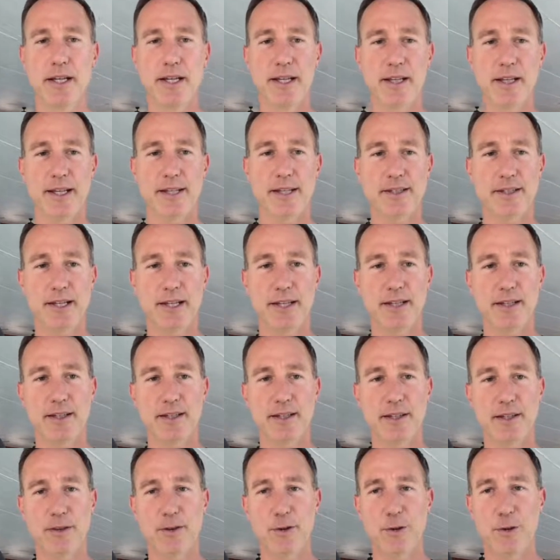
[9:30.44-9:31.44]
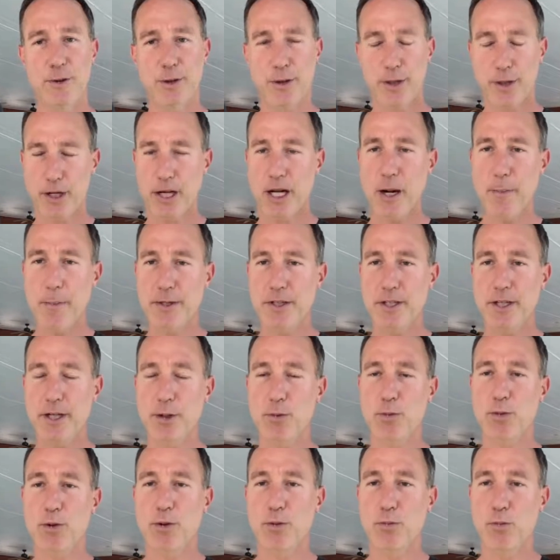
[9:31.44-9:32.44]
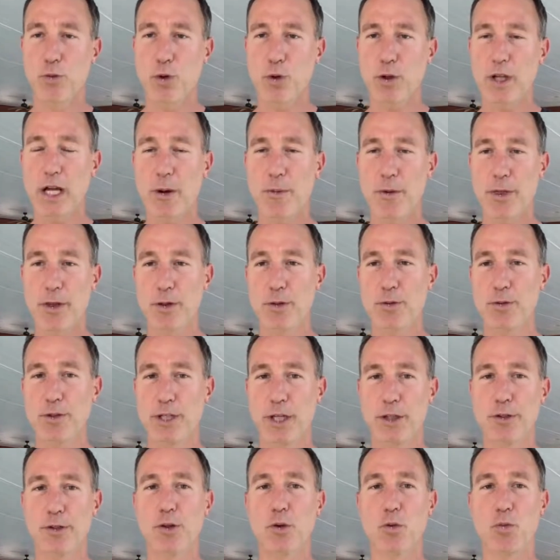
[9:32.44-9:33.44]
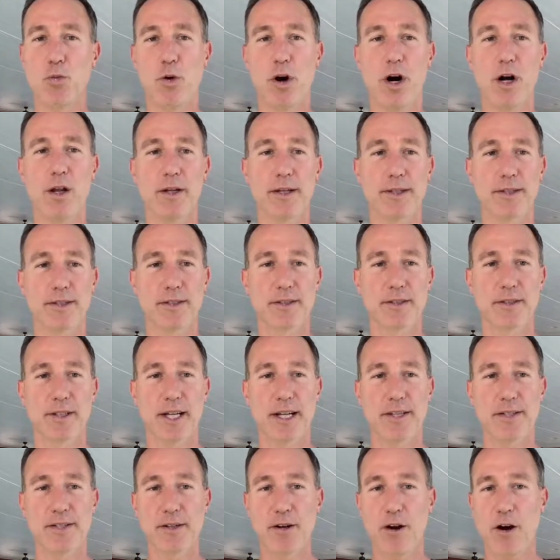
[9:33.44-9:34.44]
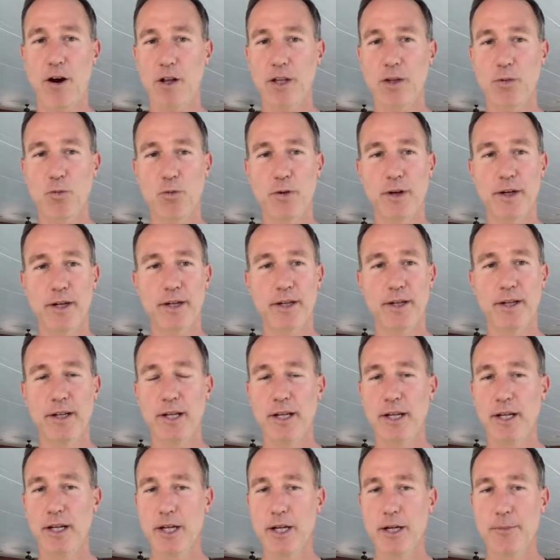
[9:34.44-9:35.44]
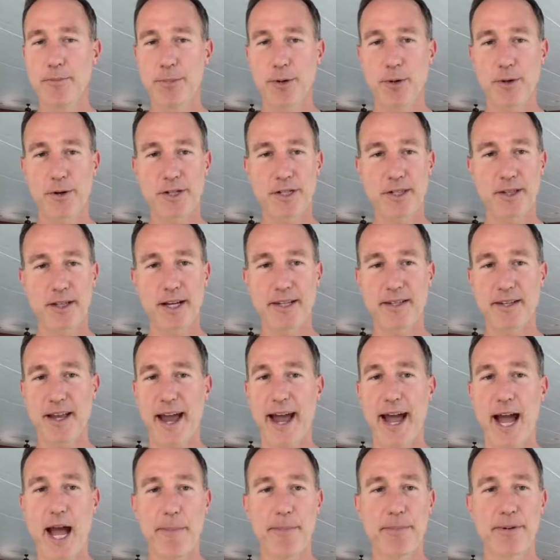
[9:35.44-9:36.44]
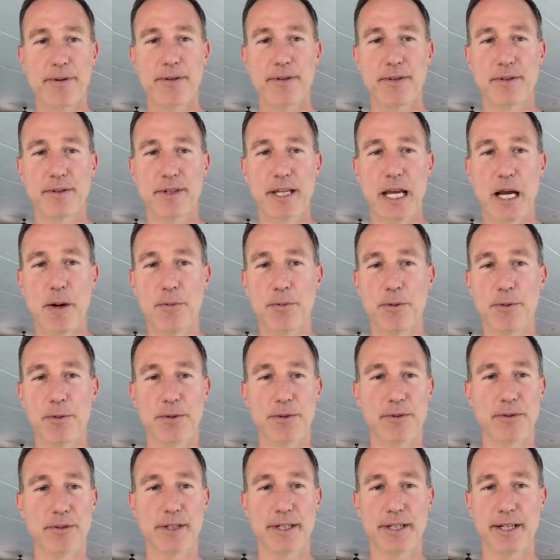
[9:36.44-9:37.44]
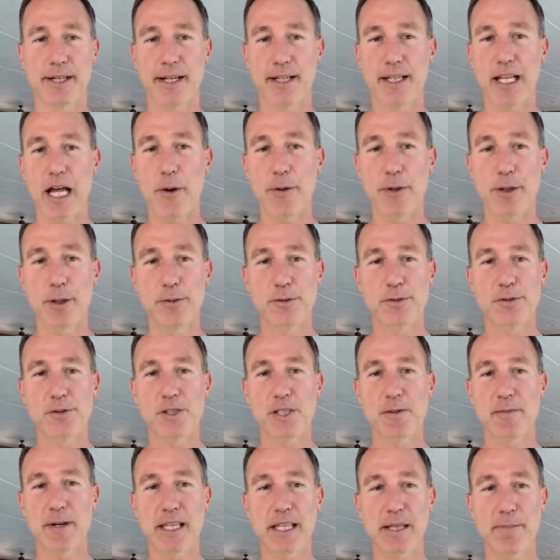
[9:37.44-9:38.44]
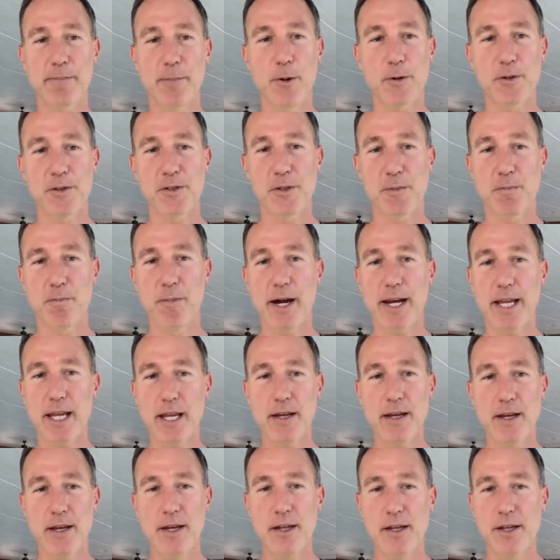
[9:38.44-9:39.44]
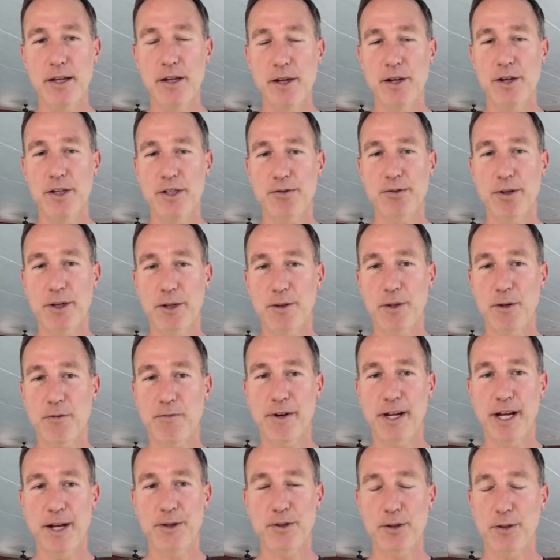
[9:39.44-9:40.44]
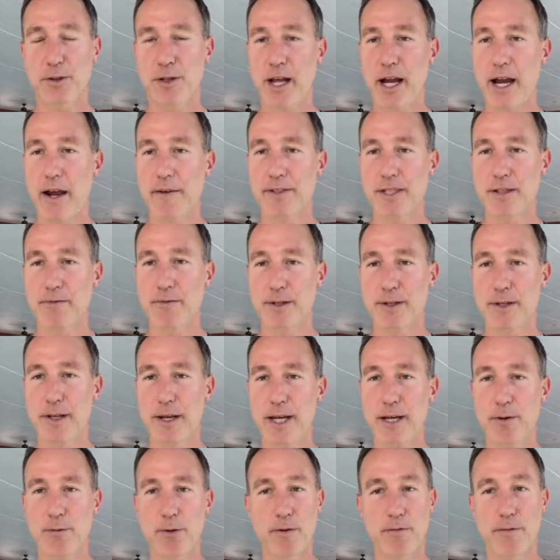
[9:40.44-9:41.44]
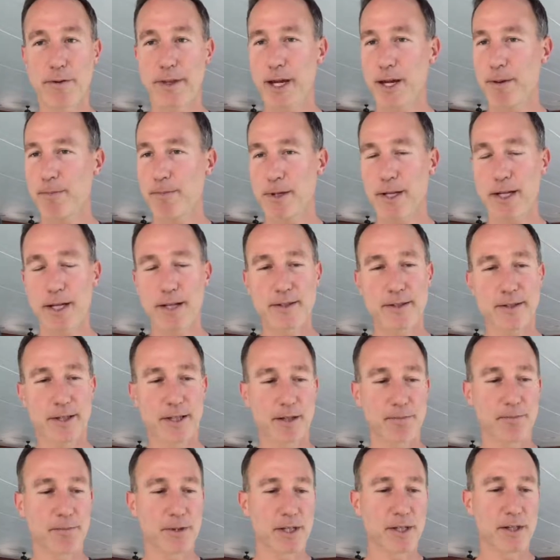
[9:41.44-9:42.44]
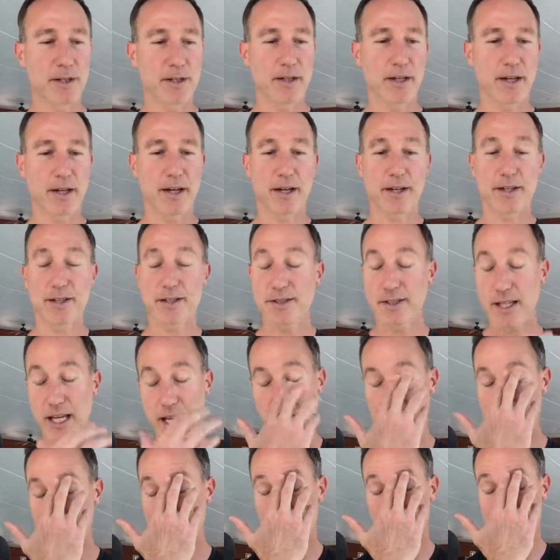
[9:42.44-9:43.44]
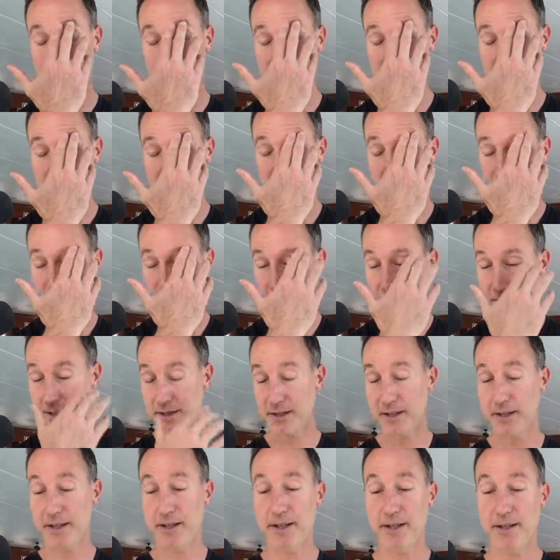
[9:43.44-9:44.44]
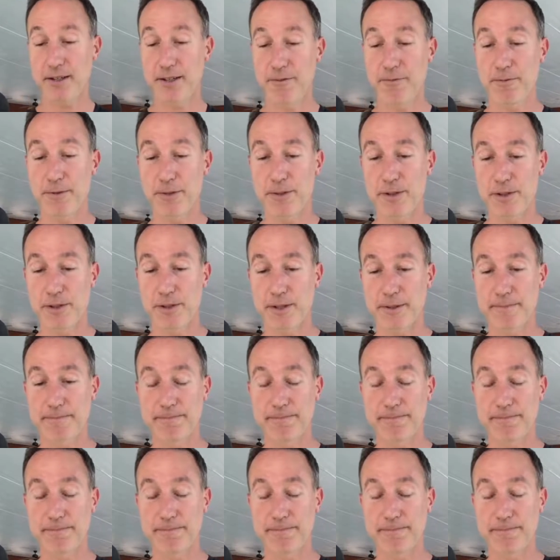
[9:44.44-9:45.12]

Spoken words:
They said their company's going to roll out with a new digital wallet, and it's an all-in-one personalized app that will allow users to make the most of their money, strengthen their financial lives every day, whatever that means. That could be savings, that could be different